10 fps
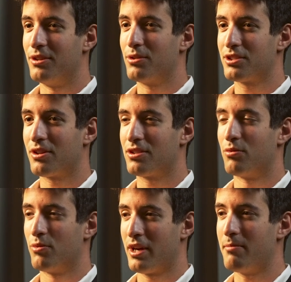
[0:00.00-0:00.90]
You'll start
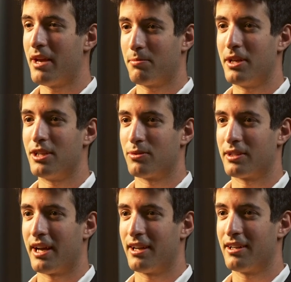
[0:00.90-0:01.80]
to really make peace
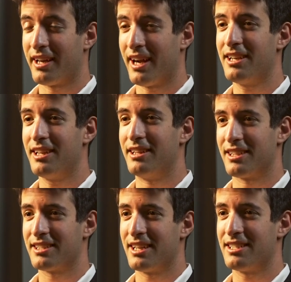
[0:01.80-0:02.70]
with that. And I did
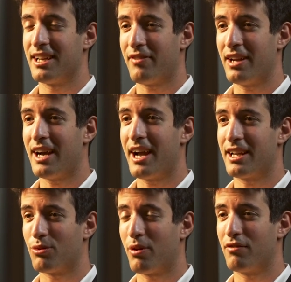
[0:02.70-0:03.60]
this, and I said, if I died
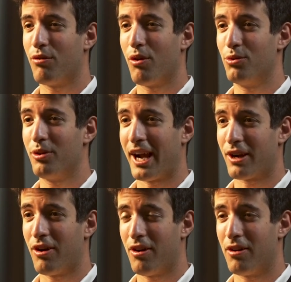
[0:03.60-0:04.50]
at 24, who would I
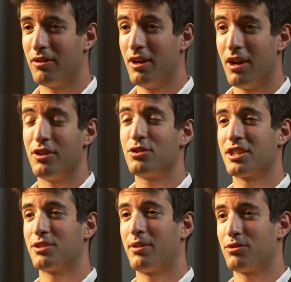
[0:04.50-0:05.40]
call? This
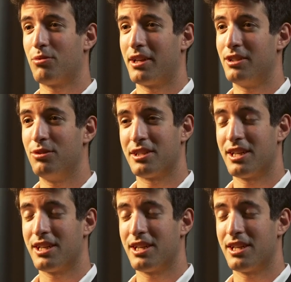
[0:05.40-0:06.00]
was actually when I was 22.